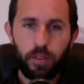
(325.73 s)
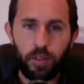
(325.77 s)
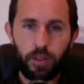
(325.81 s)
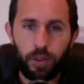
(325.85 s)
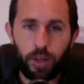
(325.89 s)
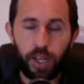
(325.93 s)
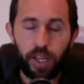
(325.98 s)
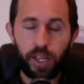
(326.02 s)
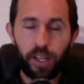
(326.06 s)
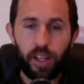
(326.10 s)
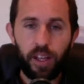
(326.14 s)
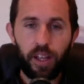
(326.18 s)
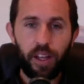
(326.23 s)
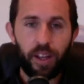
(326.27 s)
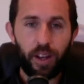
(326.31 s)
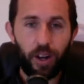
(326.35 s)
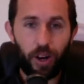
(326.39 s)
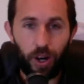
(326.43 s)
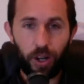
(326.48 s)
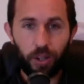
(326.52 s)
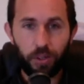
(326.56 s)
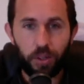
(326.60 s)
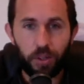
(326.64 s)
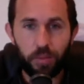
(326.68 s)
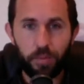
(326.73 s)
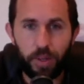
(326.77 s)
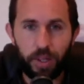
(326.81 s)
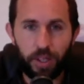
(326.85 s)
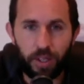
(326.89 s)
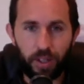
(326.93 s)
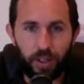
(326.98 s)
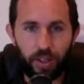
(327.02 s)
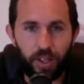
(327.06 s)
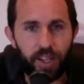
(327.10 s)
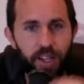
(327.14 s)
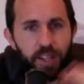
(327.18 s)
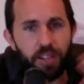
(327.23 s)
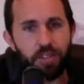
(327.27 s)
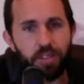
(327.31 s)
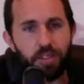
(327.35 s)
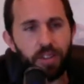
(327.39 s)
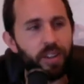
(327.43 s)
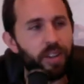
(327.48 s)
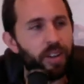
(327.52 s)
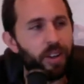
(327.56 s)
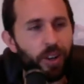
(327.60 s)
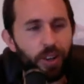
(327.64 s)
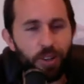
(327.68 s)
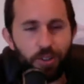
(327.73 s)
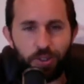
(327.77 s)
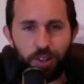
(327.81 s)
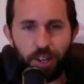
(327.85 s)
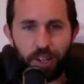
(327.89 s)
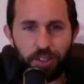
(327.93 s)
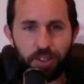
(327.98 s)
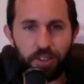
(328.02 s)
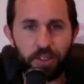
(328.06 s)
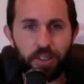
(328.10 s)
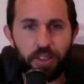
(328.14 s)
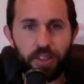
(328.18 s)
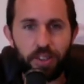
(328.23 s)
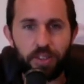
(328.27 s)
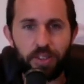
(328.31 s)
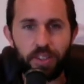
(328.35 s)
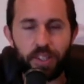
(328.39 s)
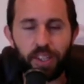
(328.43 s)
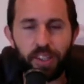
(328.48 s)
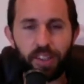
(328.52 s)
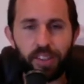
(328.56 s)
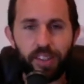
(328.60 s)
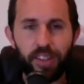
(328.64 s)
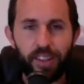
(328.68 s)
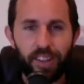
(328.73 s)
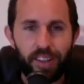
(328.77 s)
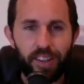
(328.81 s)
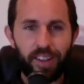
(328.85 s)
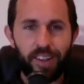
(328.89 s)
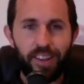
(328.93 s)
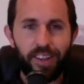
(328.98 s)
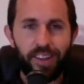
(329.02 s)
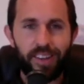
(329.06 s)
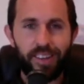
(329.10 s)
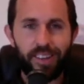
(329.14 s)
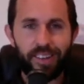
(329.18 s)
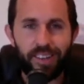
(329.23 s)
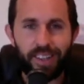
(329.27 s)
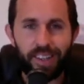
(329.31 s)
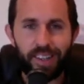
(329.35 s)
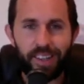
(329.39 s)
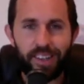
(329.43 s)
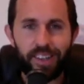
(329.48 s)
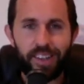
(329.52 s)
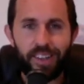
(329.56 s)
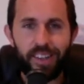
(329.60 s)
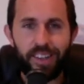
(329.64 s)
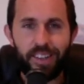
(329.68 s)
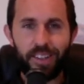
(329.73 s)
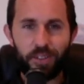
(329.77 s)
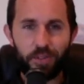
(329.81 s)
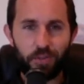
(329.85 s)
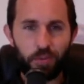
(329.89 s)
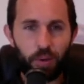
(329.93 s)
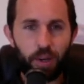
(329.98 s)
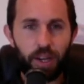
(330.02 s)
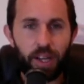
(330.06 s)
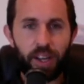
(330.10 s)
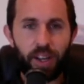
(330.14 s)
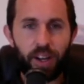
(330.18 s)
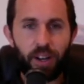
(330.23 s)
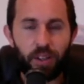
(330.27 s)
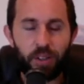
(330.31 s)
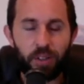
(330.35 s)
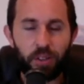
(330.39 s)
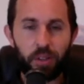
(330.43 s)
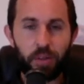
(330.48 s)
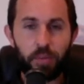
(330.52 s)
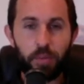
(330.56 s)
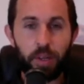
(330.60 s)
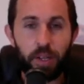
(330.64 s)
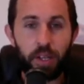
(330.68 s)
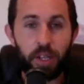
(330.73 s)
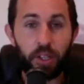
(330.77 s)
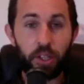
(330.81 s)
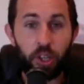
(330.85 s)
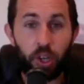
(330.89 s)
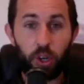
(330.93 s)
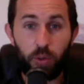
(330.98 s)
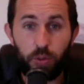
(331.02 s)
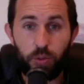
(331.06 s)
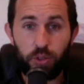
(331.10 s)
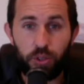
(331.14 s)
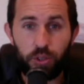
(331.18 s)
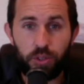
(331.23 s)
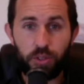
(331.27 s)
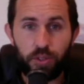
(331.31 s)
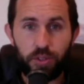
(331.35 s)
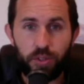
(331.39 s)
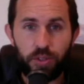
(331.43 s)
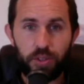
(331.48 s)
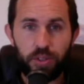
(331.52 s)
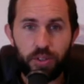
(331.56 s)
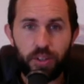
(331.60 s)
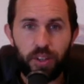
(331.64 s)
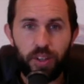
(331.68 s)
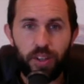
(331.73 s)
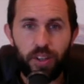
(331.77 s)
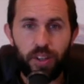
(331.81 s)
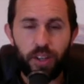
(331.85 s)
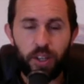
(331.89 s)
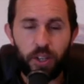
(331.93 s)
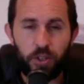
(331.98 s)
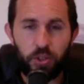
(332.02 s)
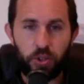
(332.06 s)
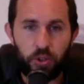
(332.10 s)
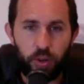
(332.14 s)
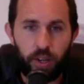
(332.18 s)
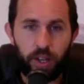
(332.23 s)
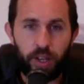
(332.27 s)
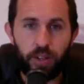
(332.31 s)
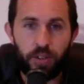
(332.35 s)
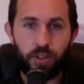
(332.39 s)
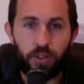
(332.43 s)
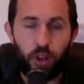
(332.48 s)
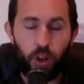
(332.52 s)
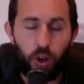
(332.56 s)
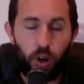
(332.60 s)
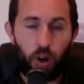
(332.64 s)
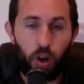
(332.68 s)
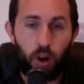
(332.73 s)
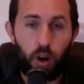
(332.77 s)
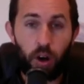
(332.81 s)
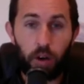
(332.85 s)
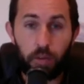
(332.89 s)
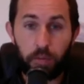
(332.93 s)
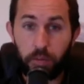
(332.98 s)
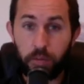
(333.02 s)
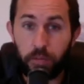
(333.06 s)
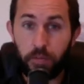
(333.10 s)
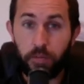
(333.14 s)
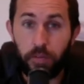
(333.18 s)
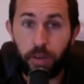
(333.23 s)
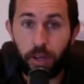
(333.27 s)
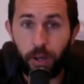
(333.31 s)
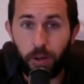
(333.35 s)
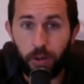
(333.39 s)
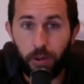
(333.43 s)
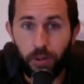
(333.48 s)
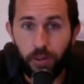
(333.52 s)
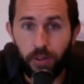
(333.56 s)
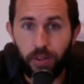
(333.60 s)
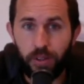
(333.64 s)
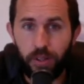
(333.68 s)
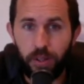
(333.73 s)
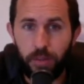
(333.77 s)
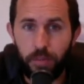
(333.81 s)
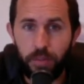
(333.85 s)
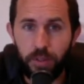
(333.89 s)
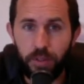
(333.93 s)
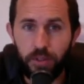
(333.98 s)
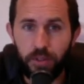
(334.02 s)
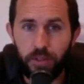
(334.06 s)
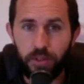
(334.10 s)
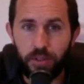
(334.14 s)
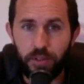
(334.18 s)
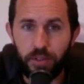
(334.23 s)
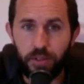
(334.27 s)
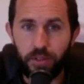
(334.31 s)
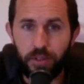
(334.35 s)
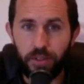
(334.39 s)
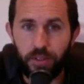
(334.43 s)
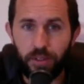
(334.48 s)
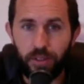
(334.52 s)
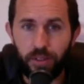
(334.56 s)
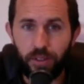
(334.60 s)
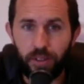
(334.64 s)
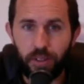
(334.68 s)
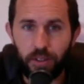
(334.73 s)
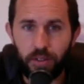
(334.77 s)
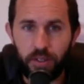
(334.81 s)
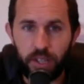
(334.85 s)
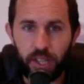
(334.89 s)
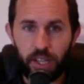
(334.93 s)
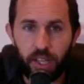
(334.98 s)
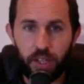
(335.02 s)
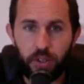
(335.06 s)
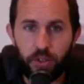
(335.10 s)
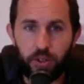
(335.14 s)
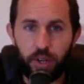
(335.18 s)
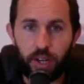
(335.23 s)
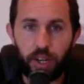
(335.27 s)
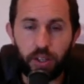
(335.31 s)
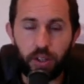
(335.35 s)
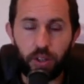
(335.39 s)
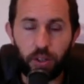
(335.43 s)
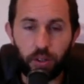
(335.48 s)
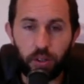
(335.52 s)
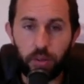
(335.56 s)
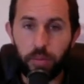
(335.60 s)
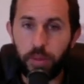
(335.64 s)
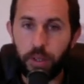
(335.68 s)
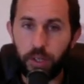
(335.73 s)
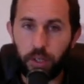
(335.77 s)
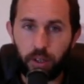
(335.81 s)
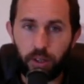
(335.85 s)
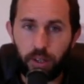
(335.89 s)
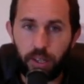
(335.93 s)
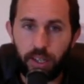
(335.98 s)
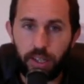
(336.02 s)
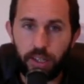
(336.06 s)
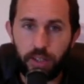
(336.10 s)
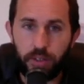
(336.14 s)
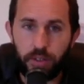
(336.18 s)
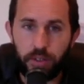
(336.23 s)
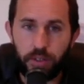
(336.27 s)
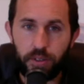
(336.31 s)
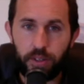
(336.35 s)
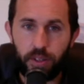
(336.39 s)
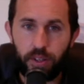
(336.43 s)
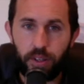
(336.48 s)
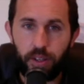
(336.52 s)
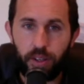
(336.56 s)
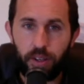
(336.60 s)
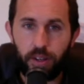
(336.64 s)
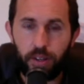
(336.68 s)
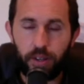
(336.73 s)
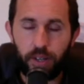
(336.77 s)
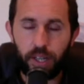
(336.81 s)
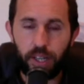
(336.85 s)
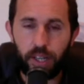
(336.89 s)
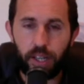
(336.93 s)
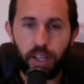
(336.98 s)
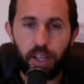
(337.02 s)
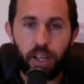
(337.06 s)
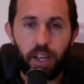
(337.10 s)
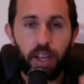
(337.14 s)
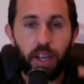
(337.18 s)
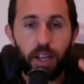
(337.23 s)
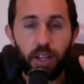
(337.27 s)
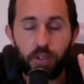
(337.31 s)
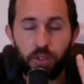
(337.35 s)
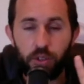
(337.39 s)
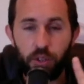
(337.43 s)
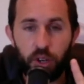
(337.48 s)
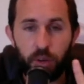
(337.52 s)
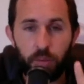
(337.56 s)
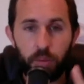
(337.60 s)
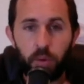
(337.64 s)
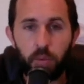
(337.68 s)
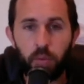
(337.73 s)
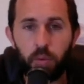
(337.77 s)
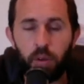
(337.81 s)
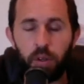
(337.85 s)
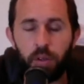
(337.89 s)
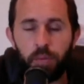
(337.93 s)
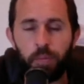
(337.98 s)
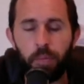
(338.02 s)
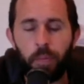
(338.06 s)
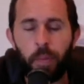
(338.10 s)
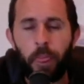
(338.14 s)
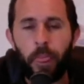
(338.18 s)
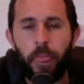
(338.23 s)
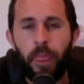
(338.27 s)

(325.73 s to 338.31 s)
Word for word: right? Uncommitted clients are attracted to this thing, right? This is why uncommitted coaches and trainers often fail in business, because they attract uncommitted clients, right? So number one,